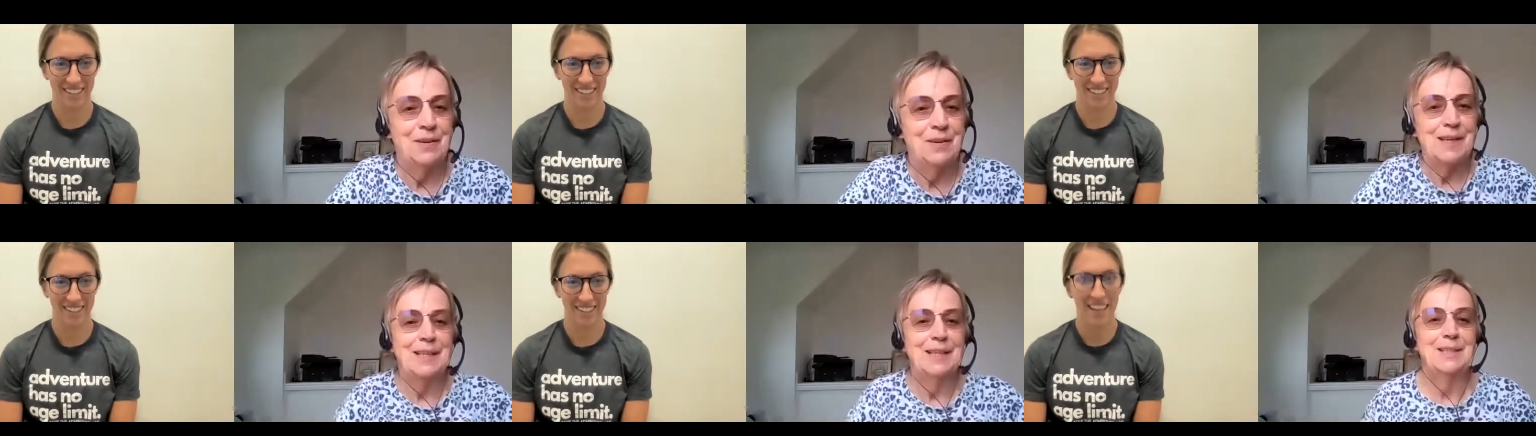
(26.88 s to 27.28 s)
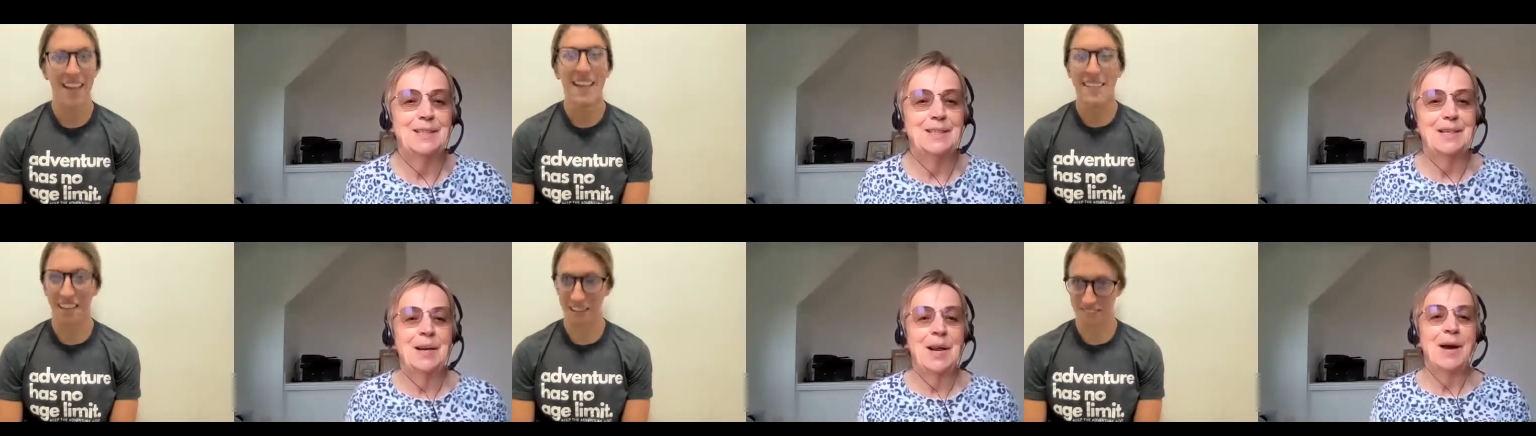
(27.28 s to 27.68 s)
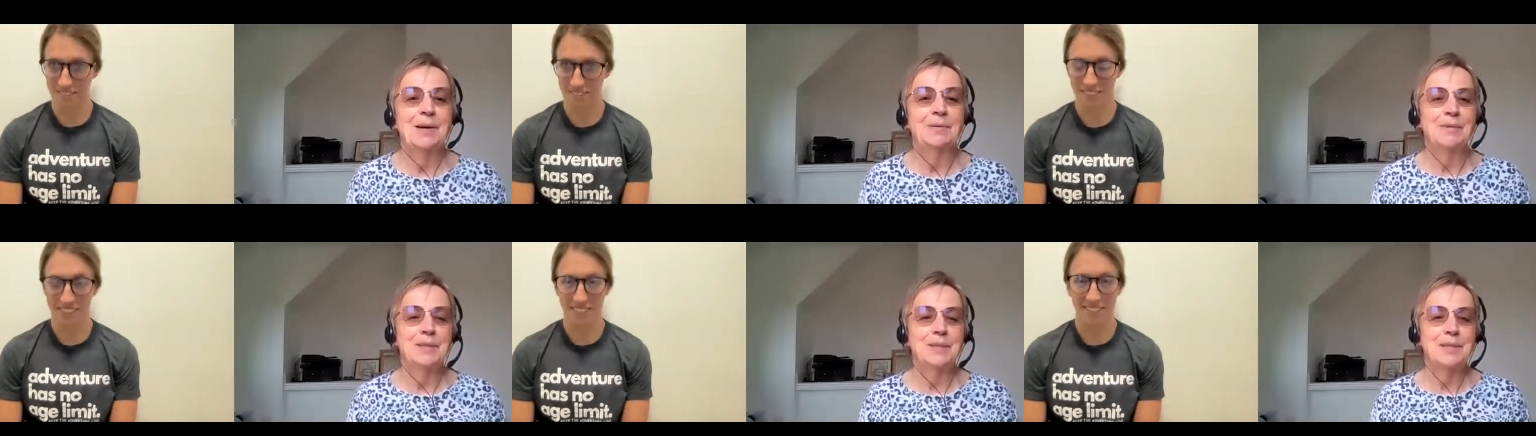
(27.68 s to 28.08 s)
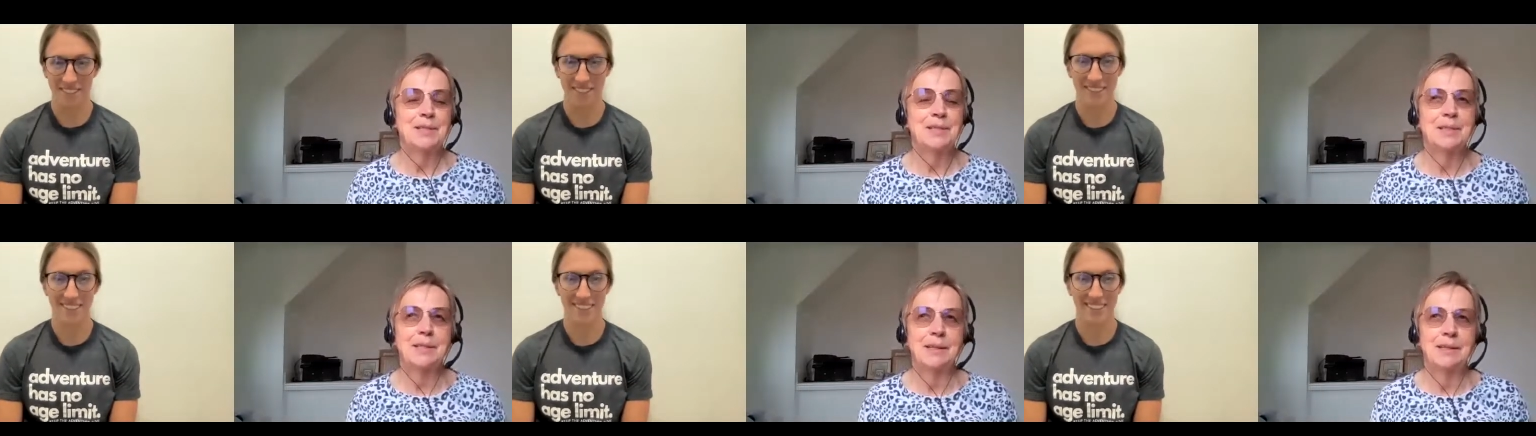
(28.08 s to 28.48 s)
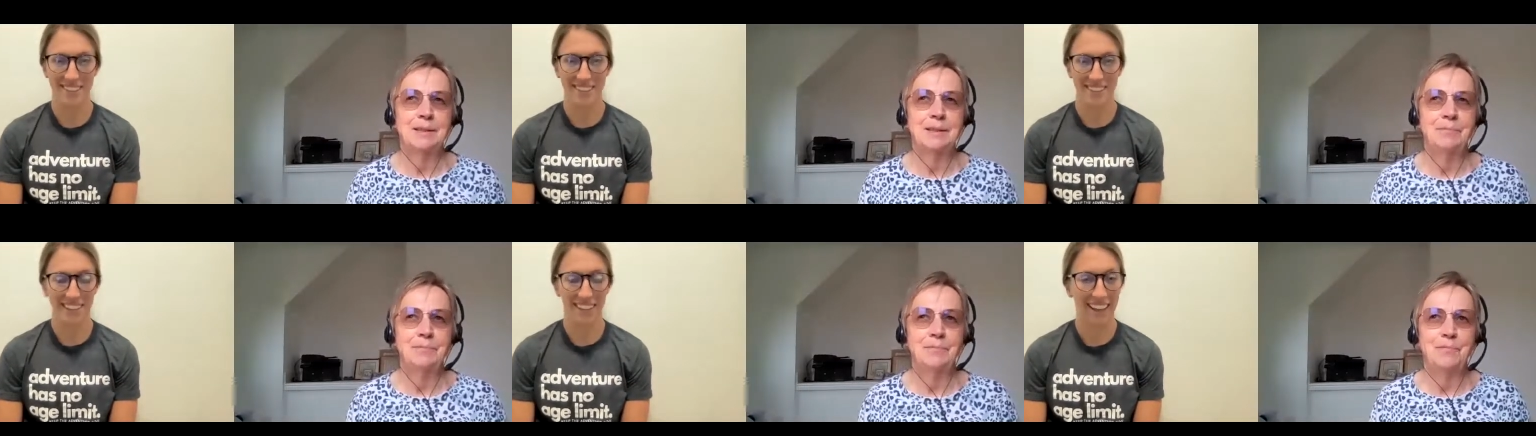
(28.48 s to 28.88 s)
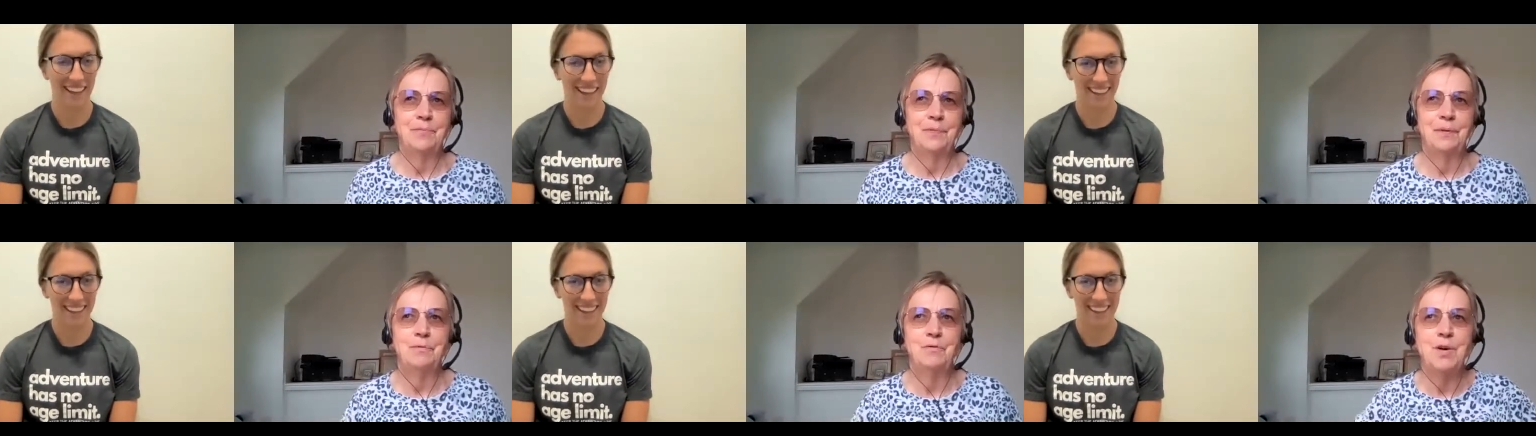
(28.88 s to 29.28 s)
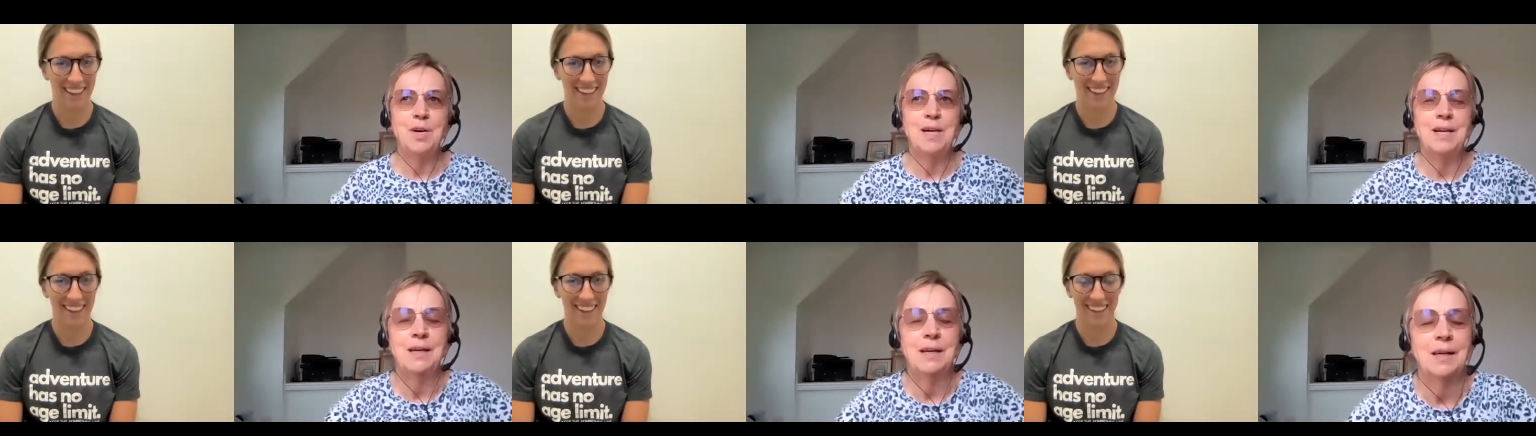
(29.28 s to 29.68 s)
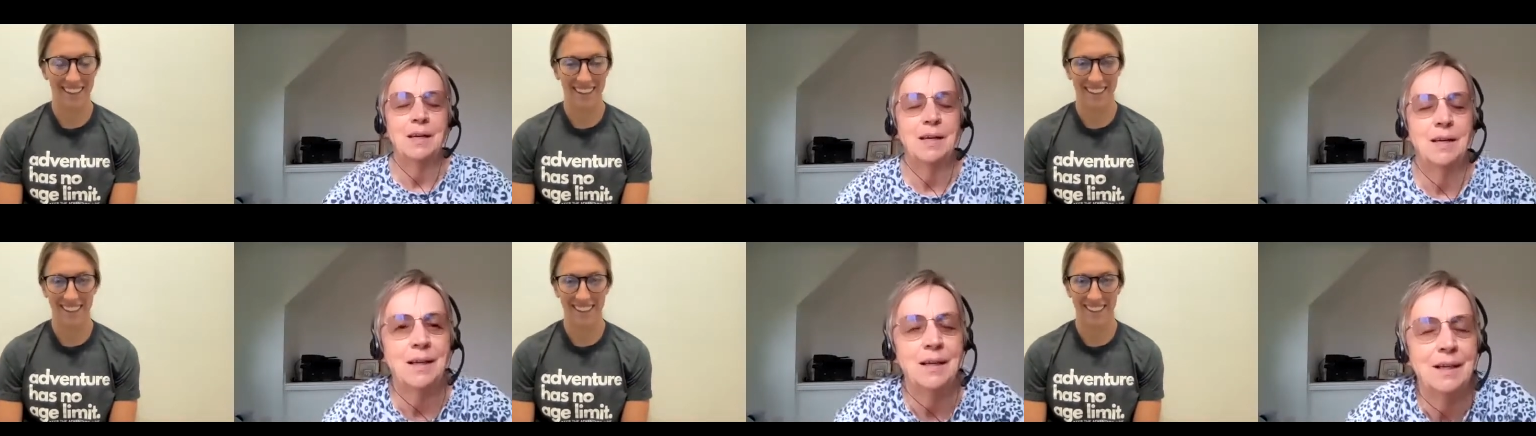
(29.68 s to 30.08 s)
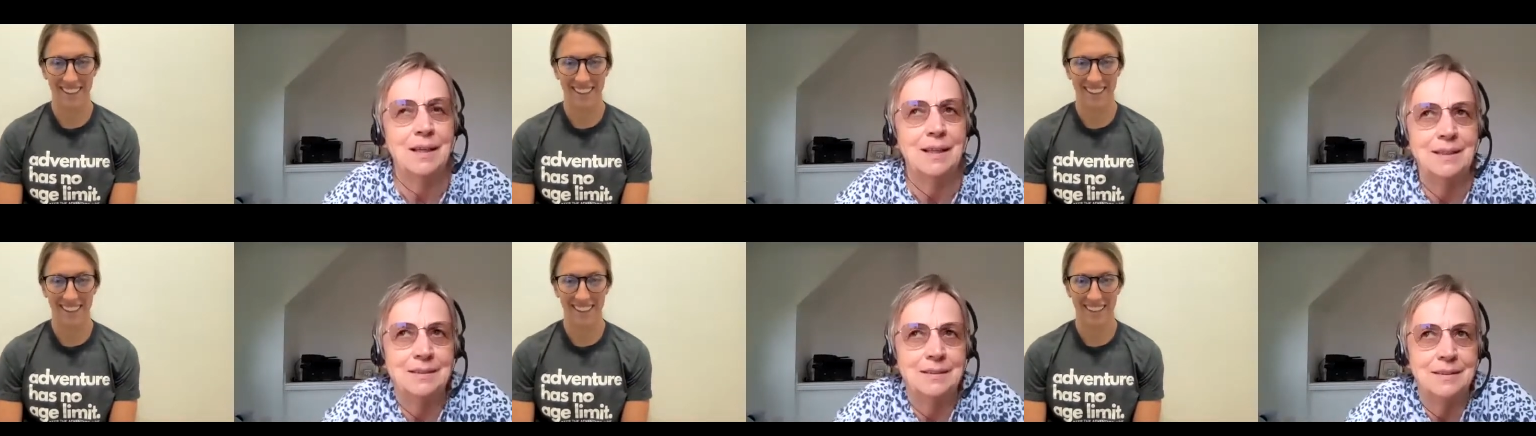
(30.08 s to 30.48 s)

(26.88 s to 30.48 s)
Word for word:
Speaker 1: feeds, and I was um, really